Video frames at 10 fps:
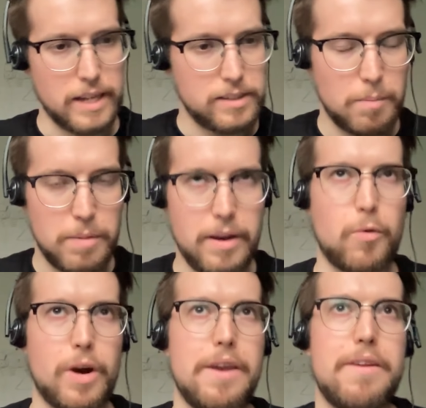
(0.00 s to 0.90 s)
That's completely
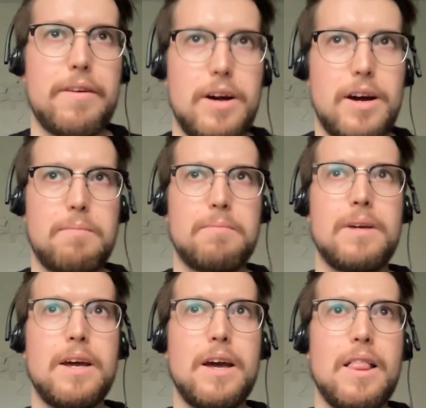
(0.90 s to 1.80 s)
right.
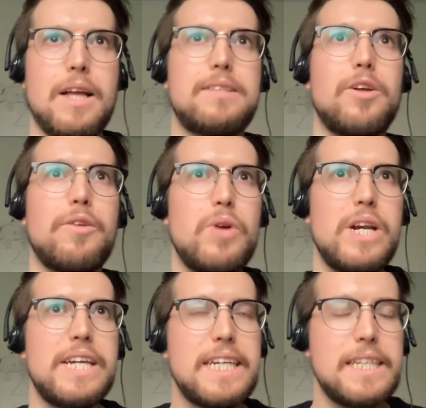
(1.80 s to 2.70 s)
Um, it's not
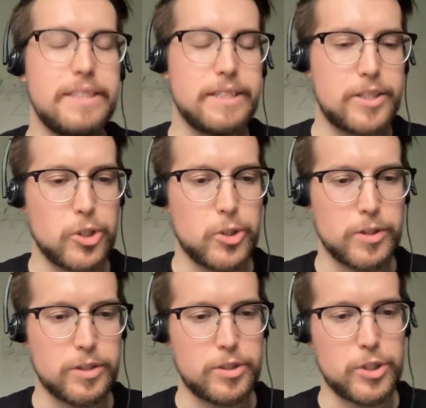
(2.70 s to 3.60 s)
really easy
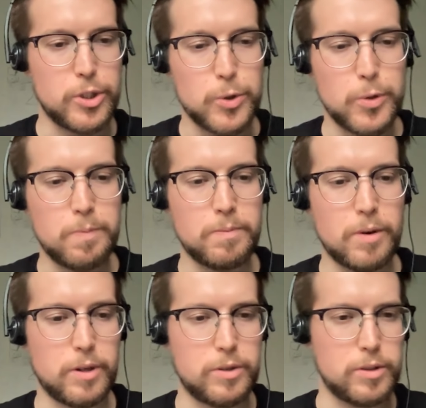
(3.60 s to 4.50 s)
to assume
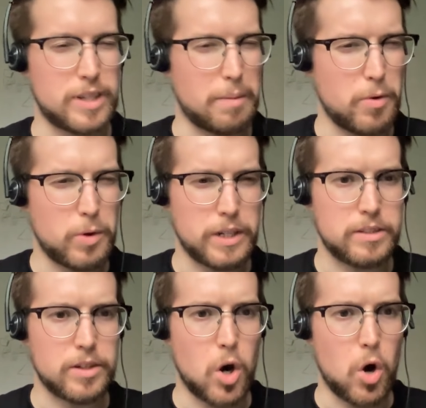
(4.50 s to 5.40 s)
or to
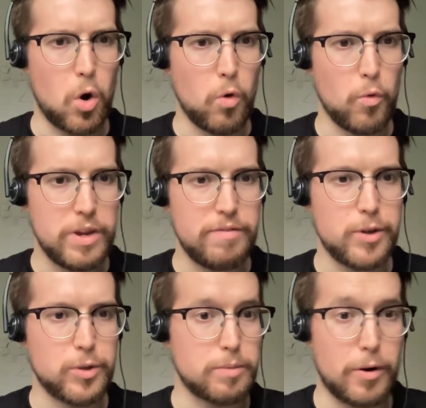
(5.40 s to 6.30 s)
summarize the, all
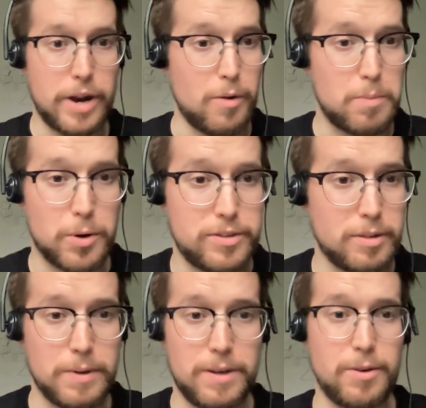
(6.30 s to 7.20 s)
reviews about Harry Potter
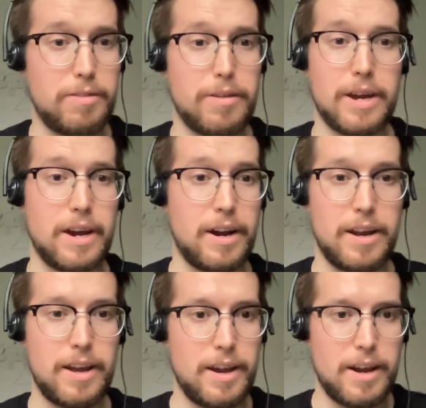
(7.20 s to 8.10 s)
because there
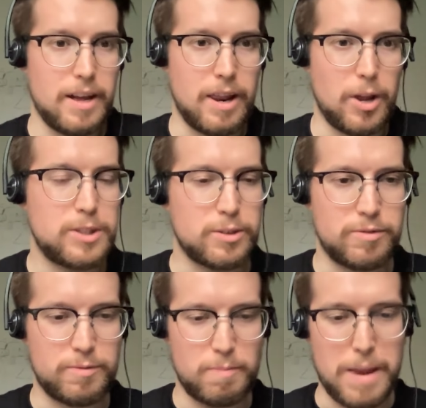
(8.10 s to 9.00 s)
are lots
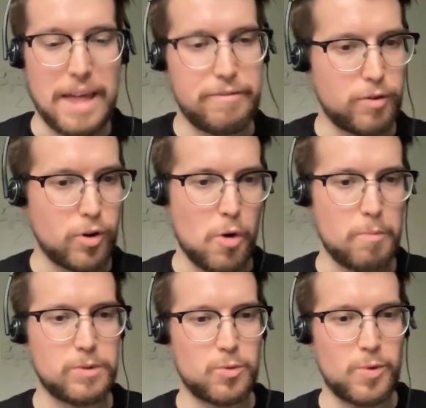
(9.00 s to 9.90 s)
of
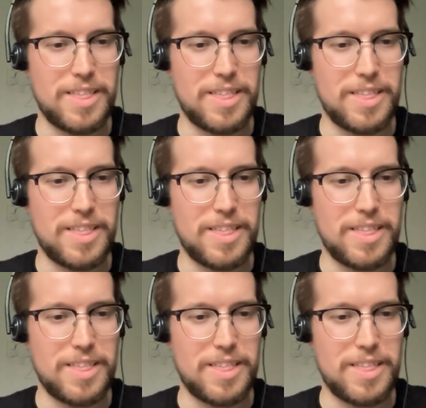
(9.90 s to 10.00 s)
platforms